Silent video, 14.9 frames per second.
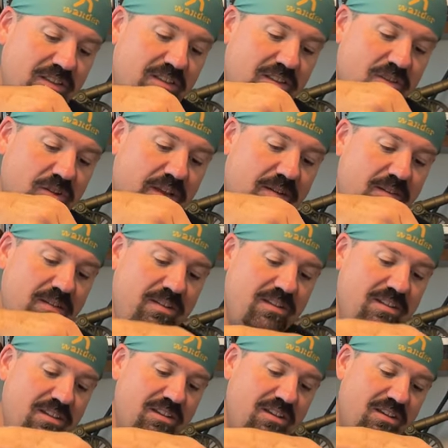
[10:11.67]
you can
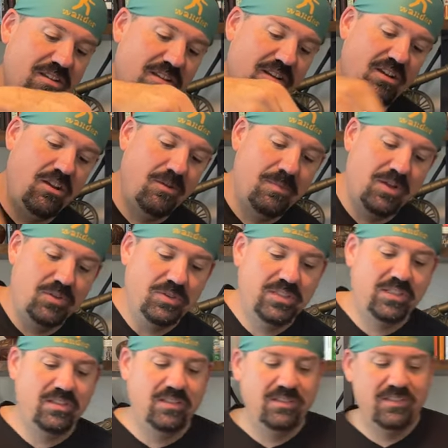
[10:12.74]

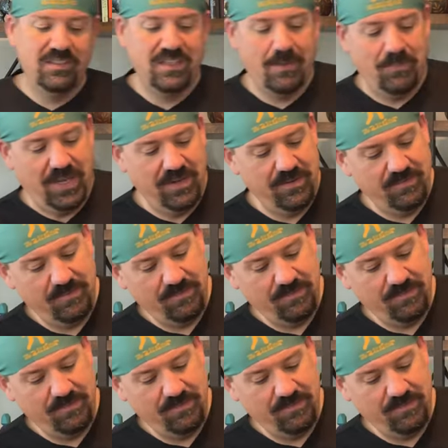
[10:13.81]
almost zip it,